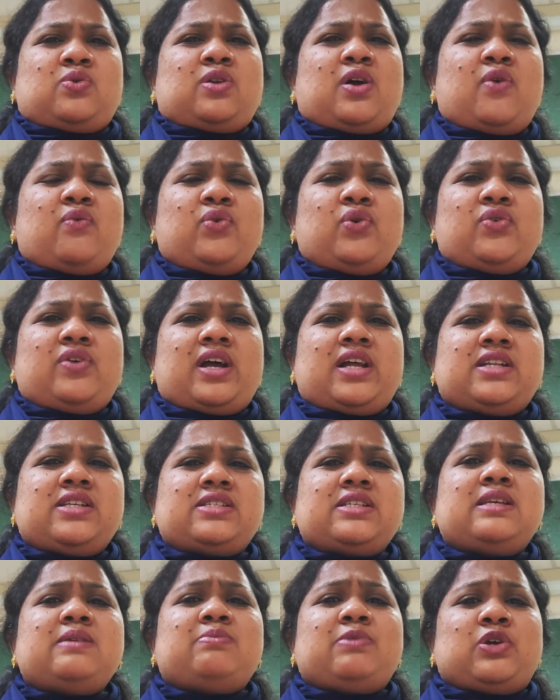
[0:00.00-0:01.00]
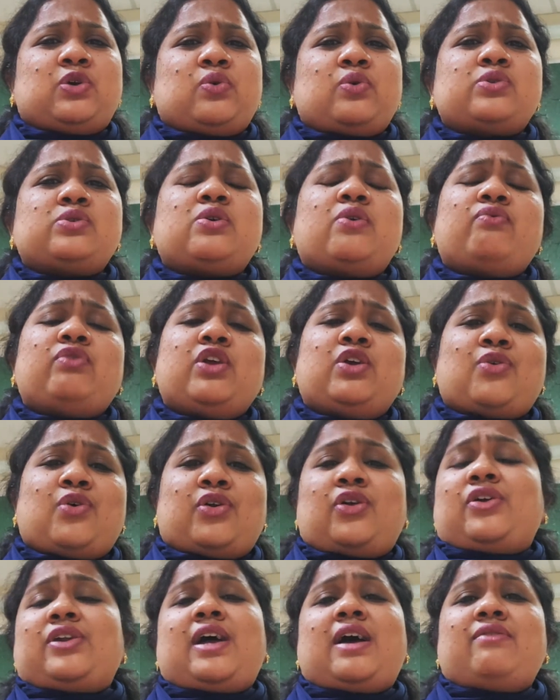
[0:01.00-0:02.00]
Now you can see, because of the
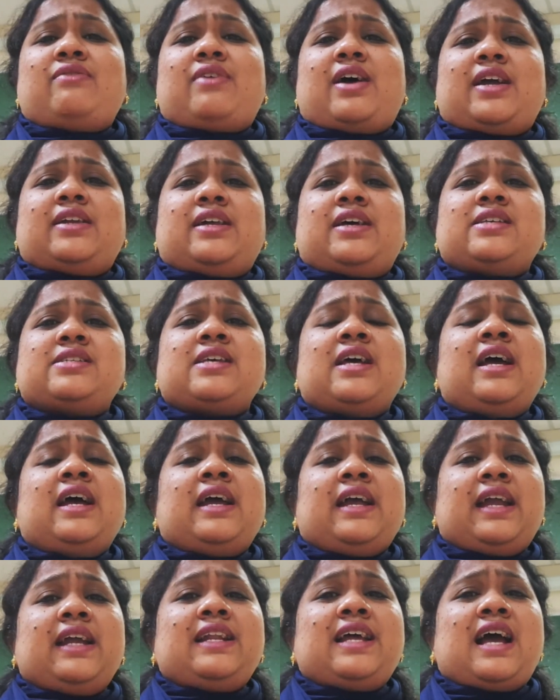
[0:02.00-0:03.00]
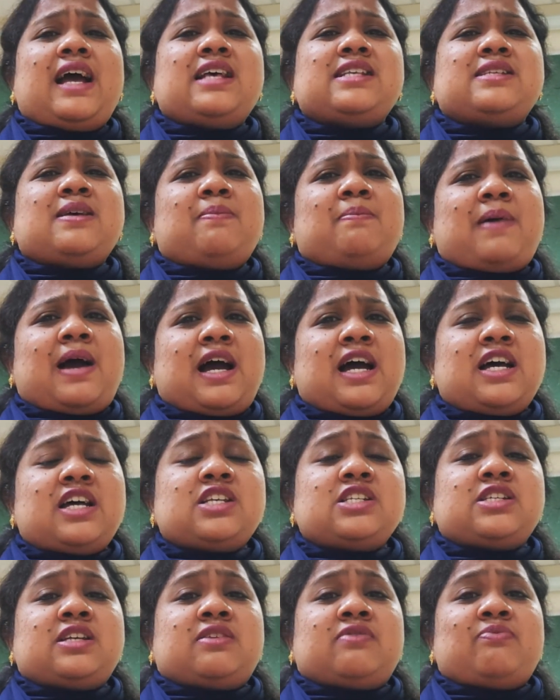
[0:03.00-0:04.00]
coronavirus, it has a
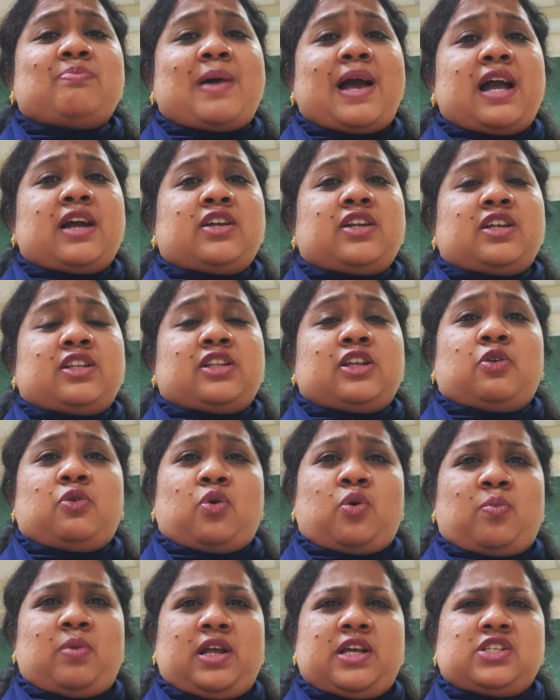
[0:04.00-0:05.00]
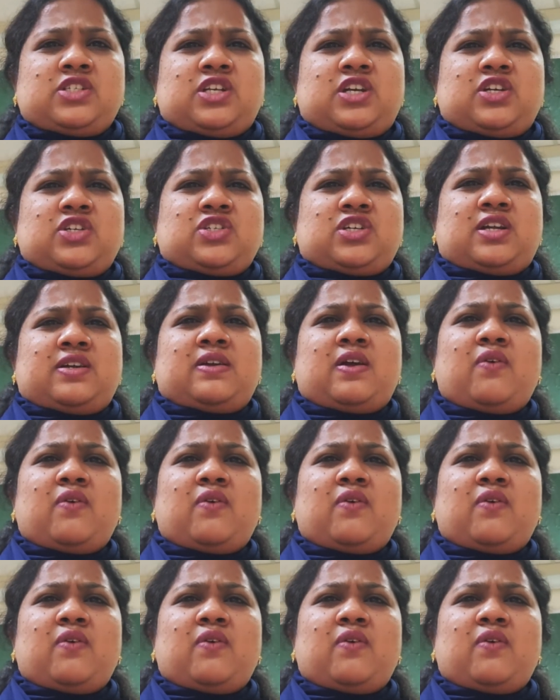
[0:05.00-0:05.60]
mass impact in the globalization.